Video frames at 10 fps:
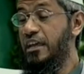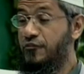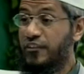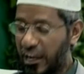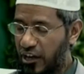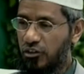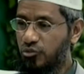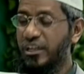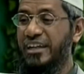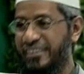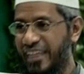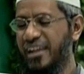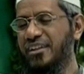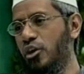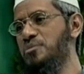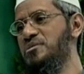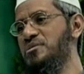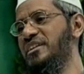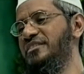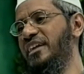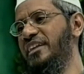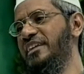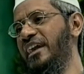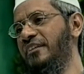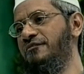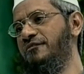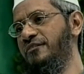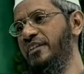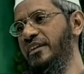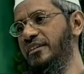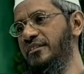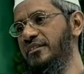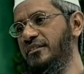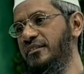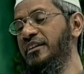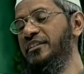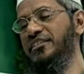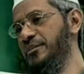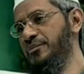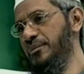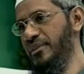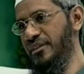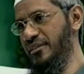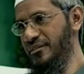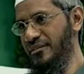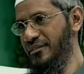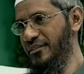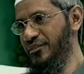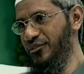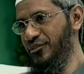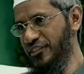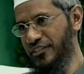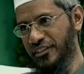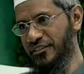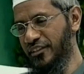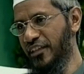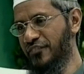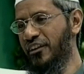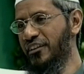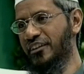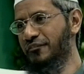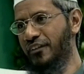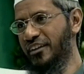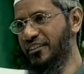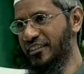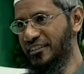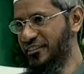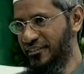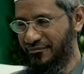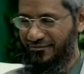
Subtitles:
If he cannot do that, then the option is that he can feed 60 people. So this is as far as the kafara is concerned.